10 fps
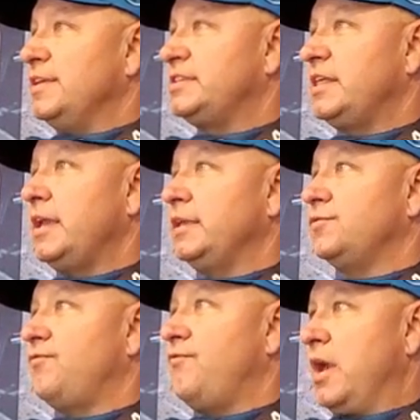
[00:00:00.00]
This thing
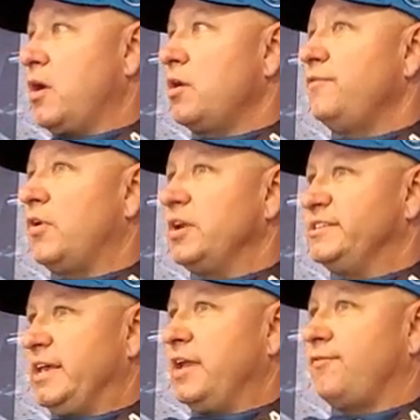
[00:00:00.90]
is very, very
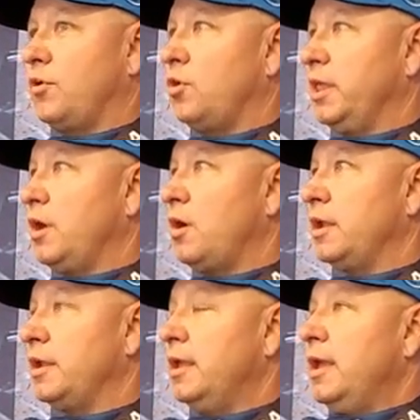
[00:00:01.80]
safe early
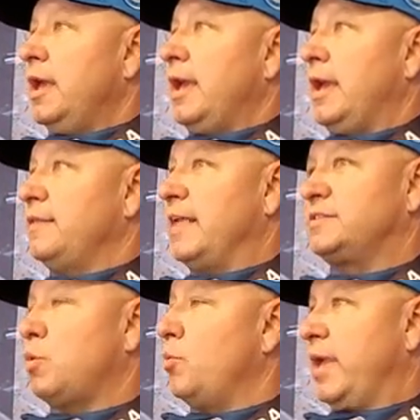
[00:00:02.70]
on, and
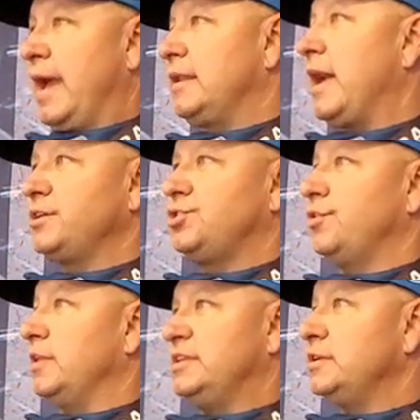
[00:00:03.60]
that's what we had last
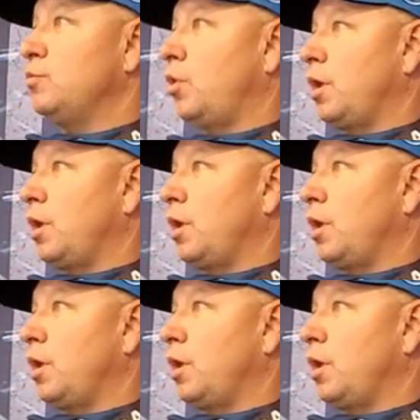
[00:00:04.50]
year that didn't